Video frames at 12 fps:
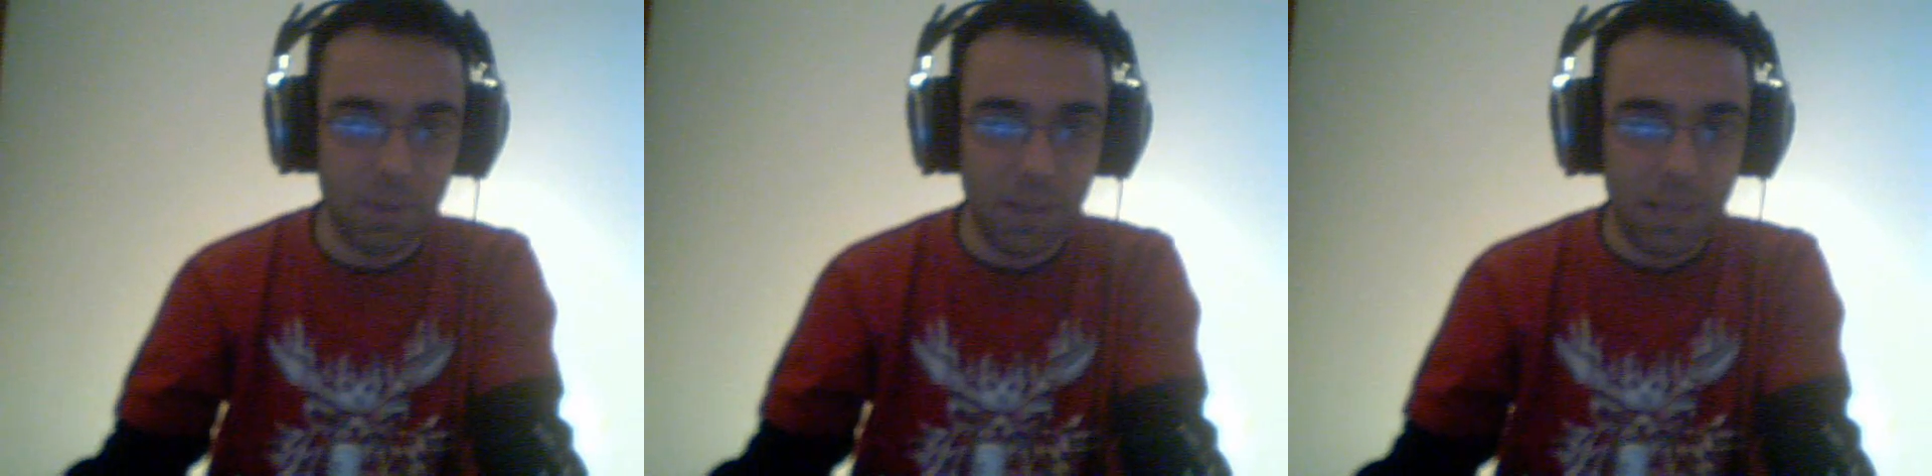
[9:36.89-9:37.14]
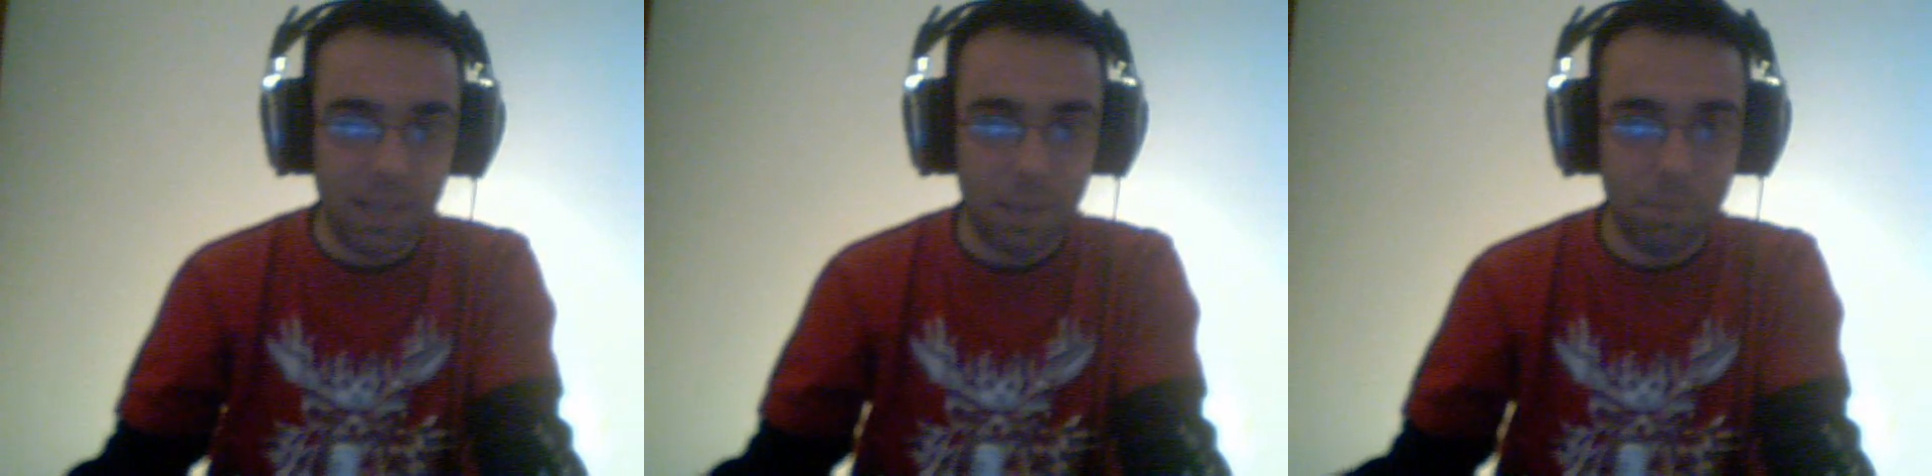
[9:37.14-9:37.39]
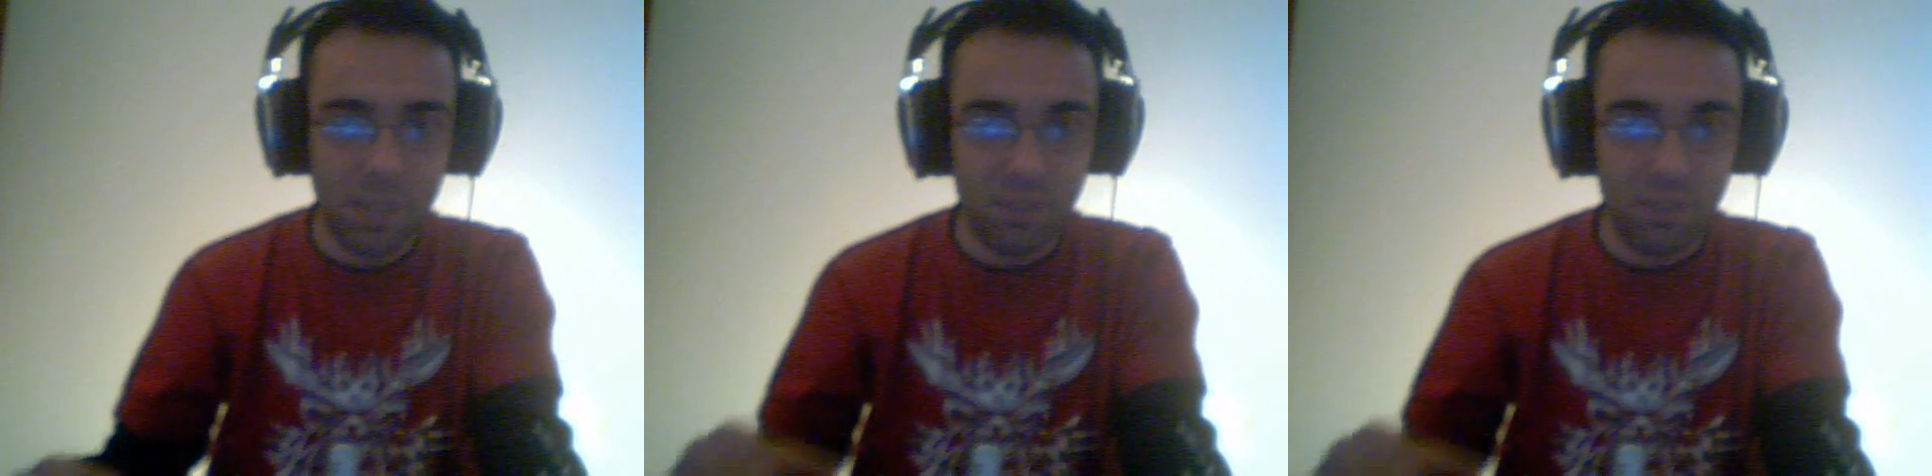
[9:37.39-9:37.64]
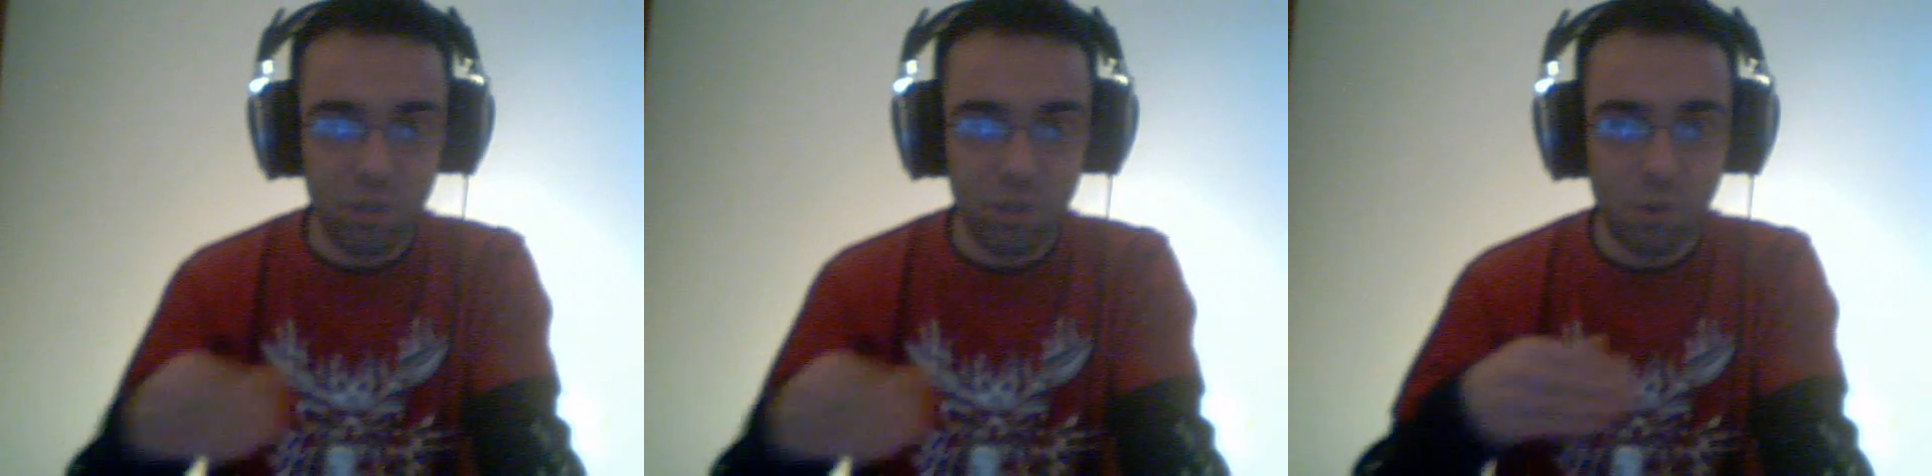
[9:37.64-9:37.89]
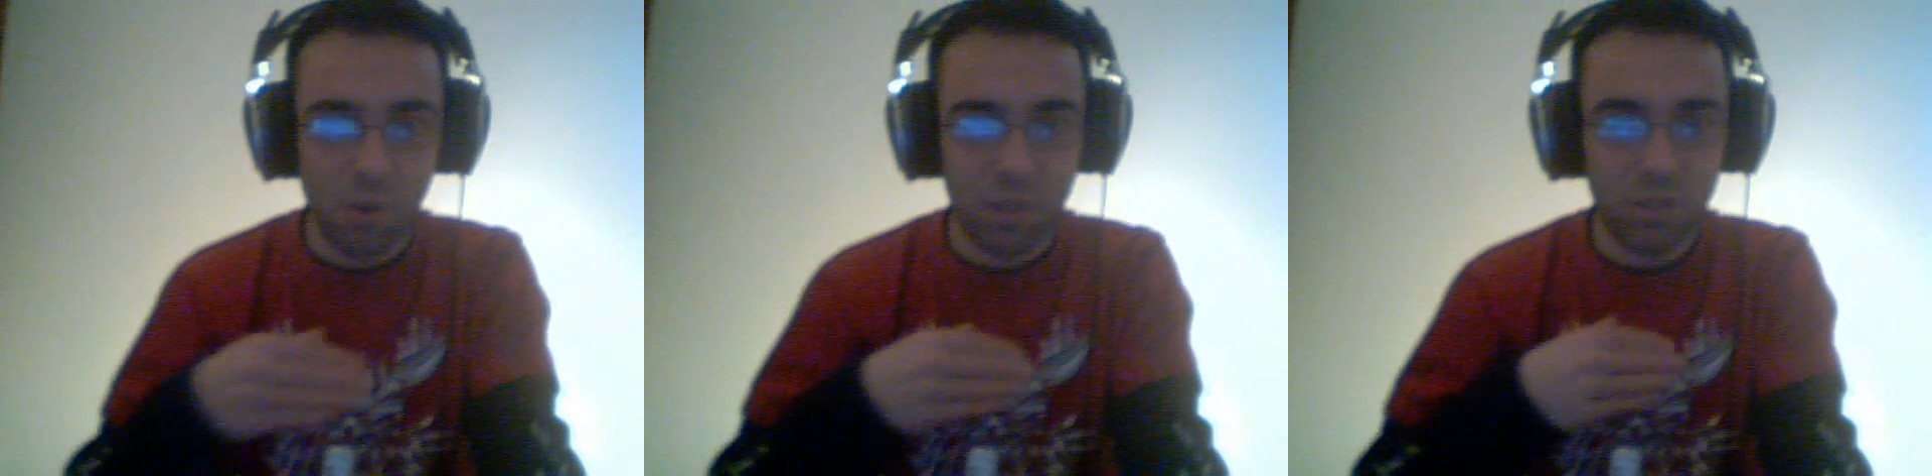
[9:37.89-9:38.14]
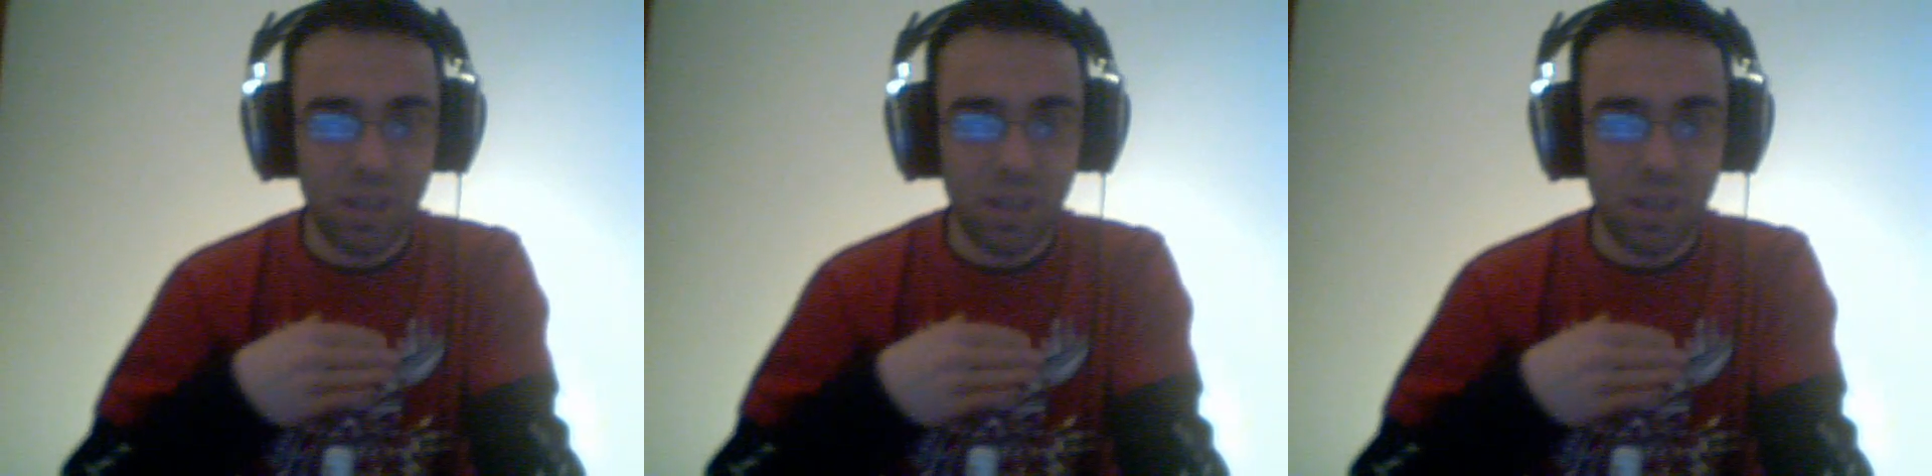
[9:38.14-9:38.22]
That means you're not